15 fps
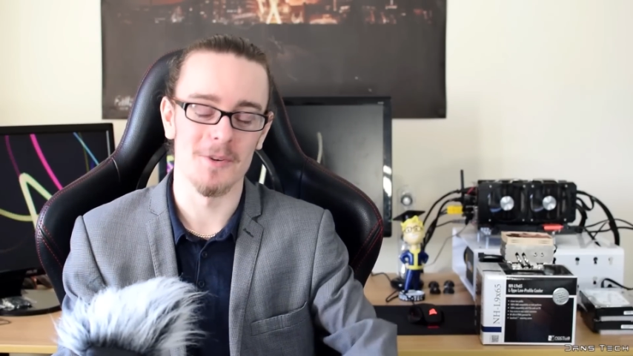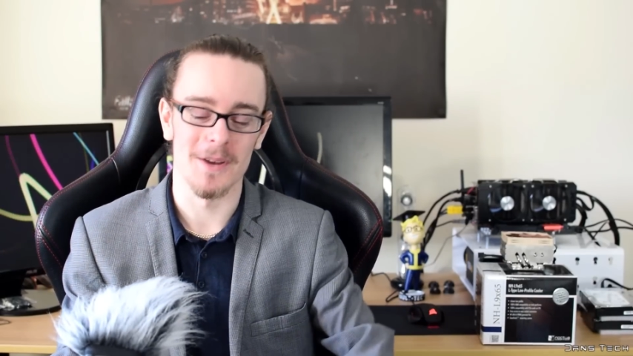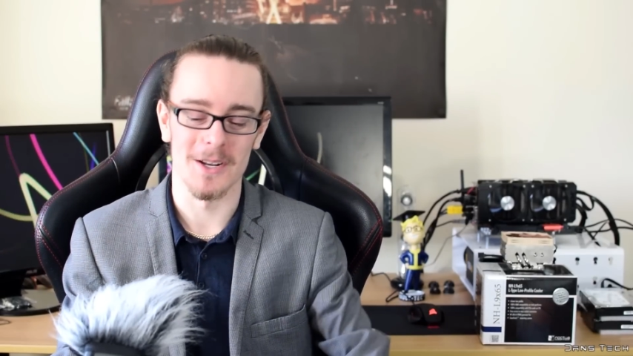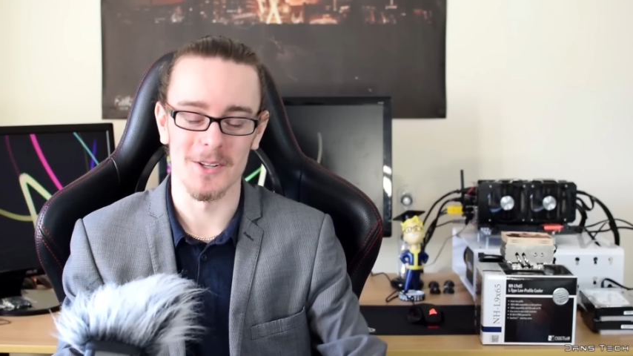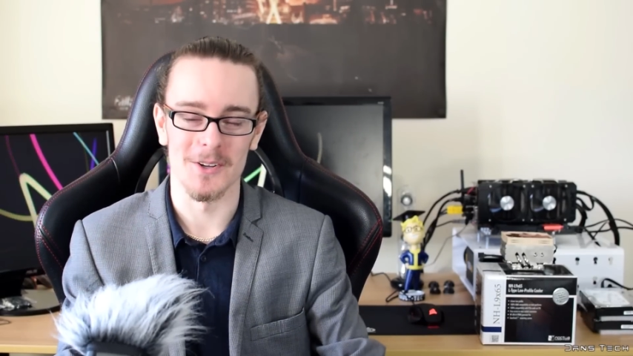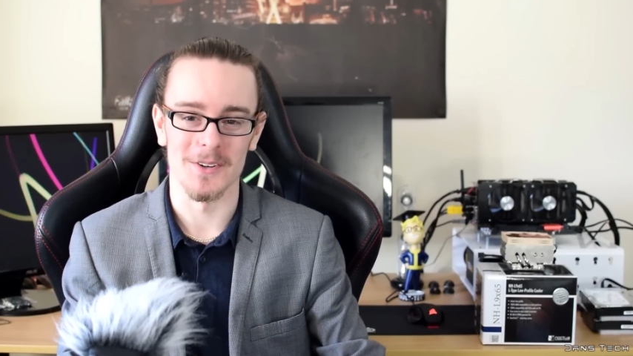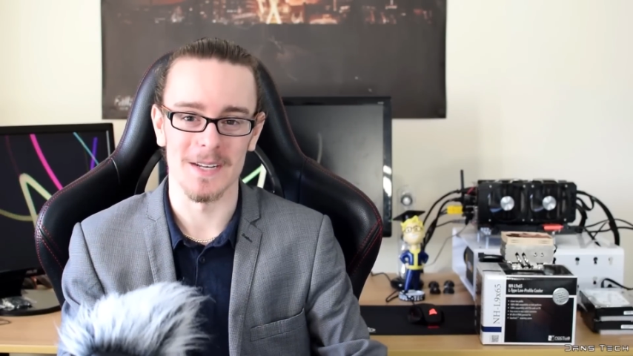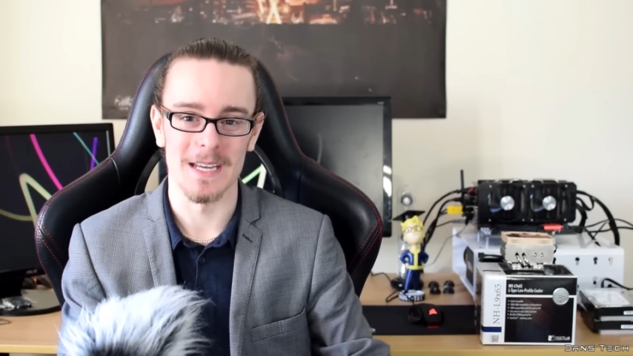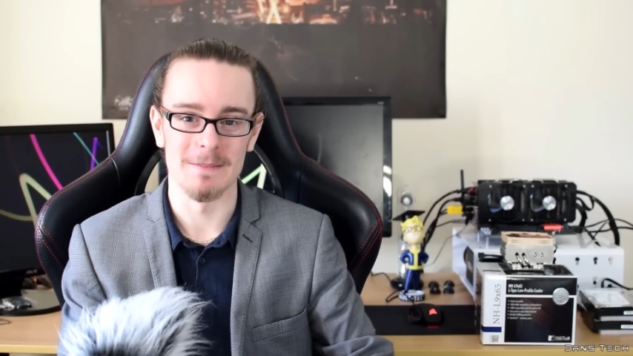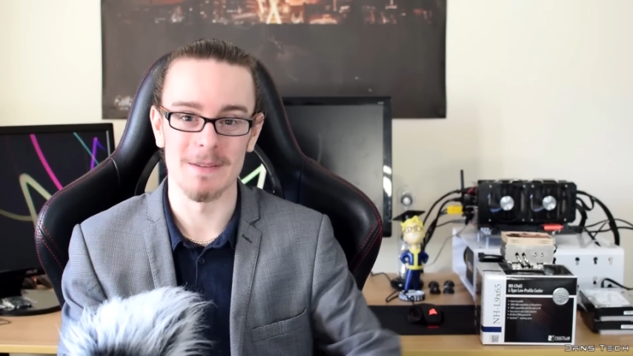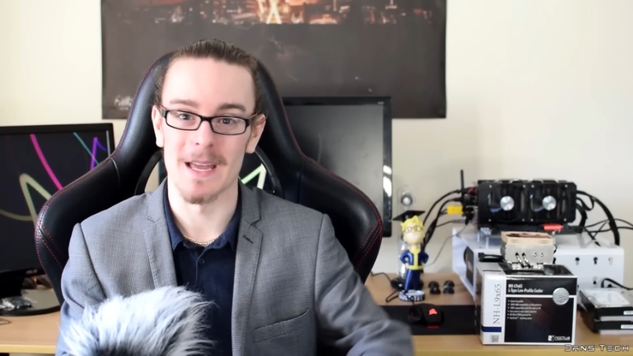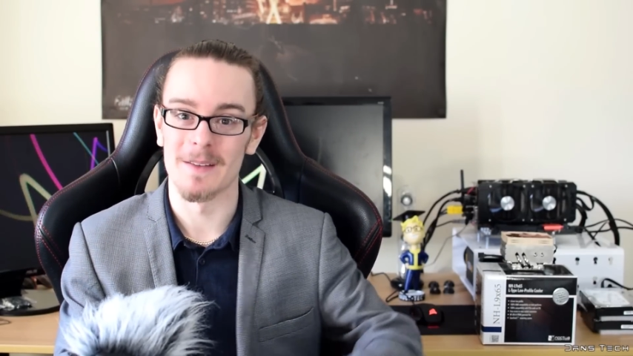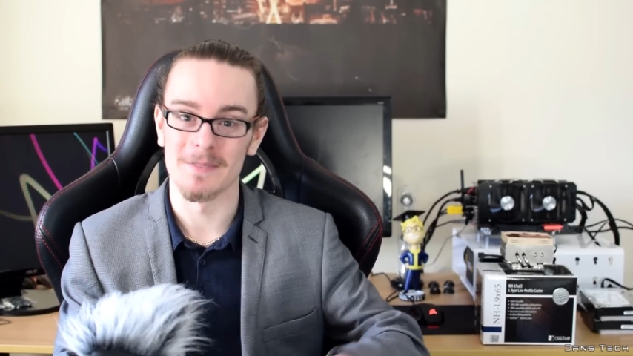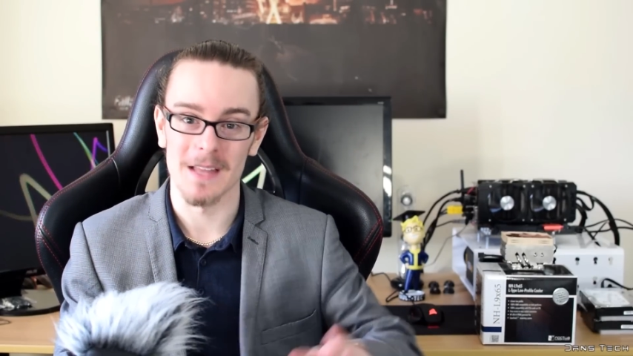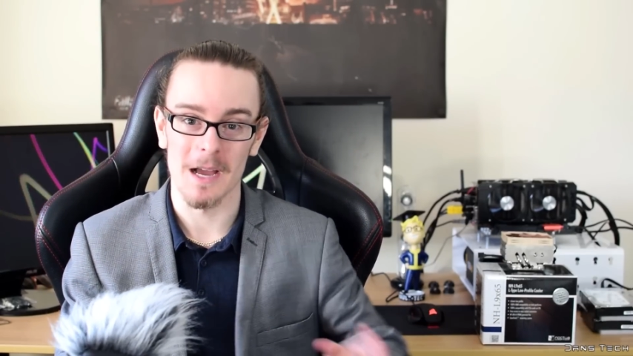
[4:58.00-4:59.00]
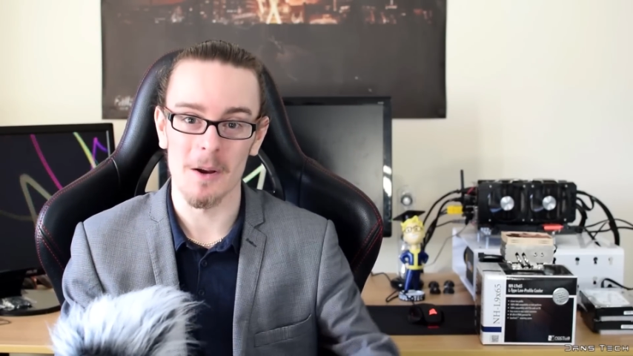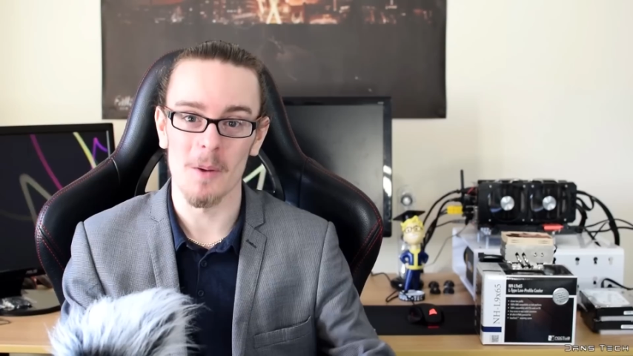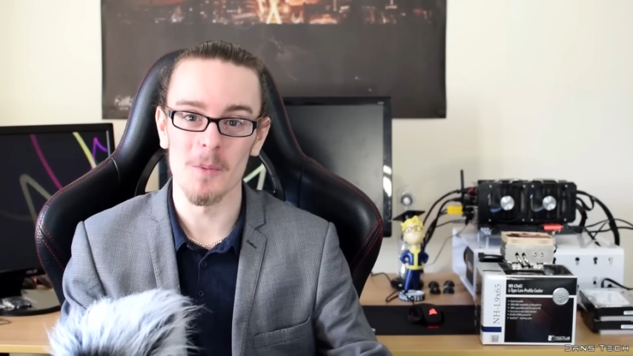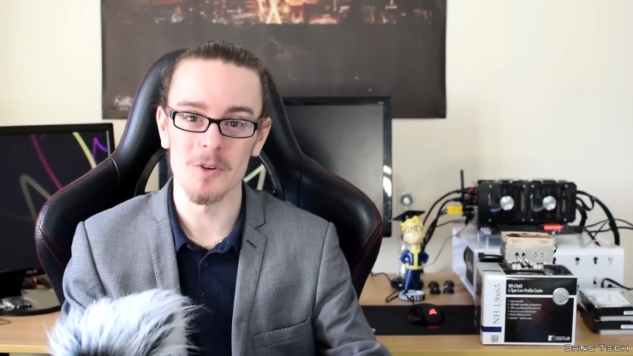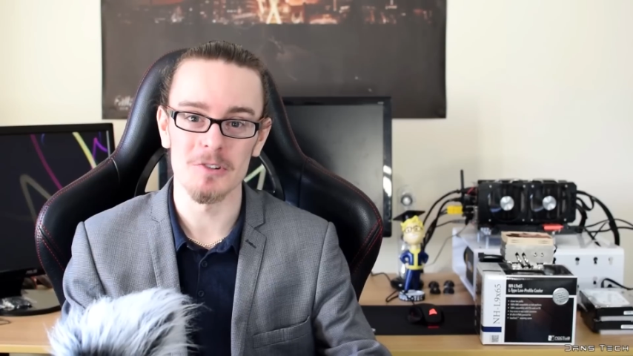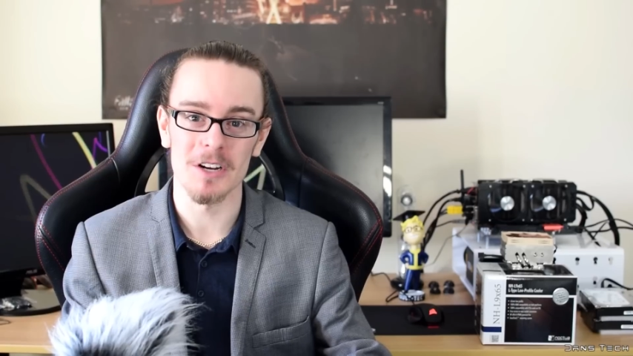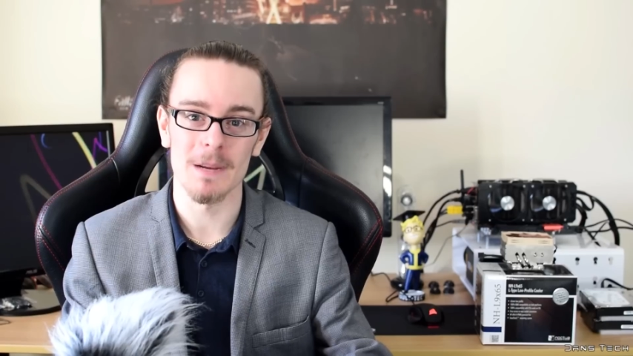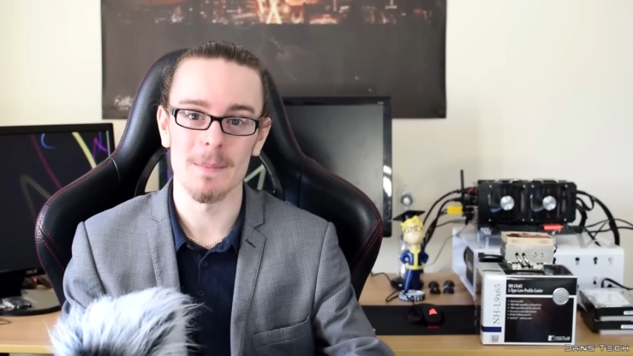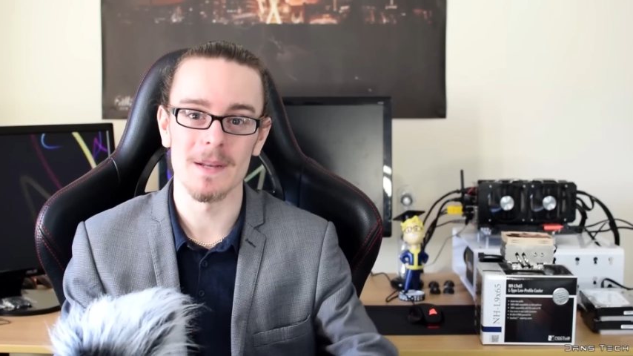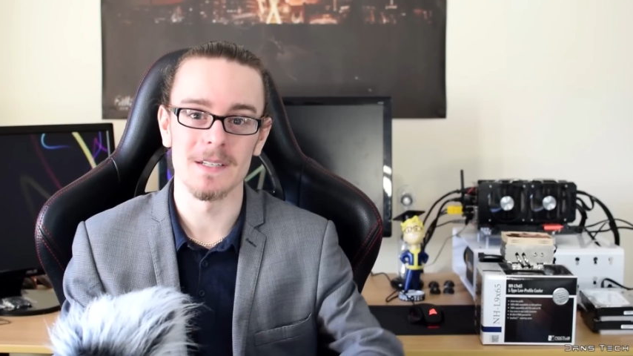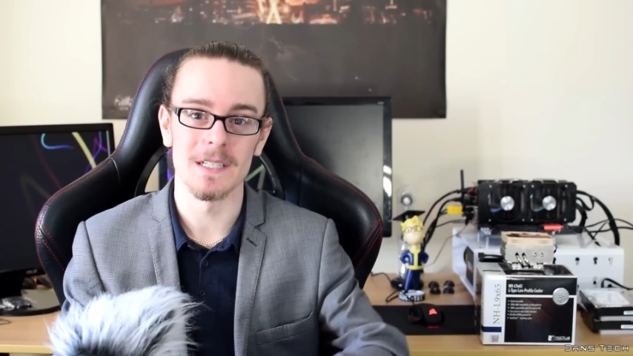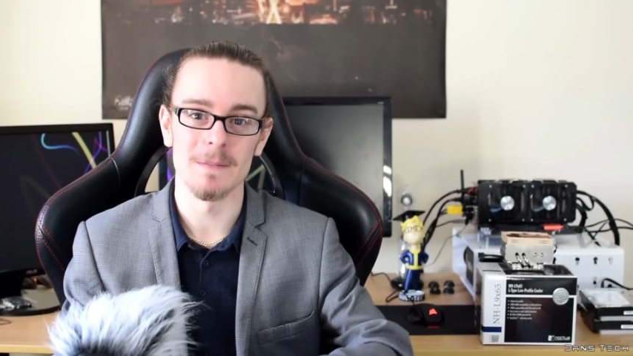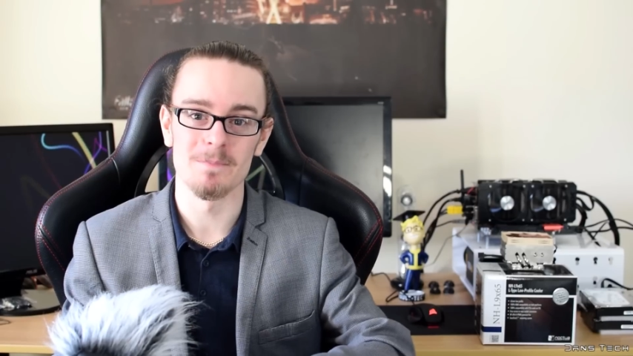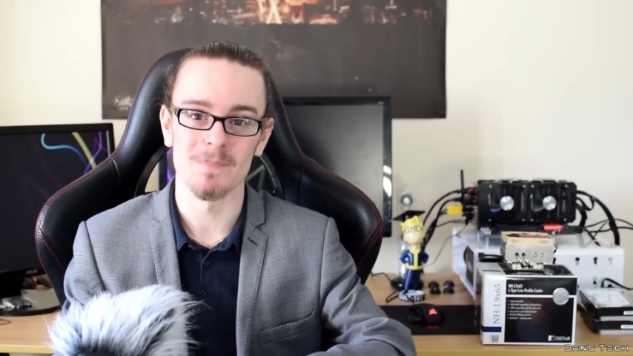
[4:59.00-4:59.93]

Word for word: quite a long name, but yeah, would recommend it.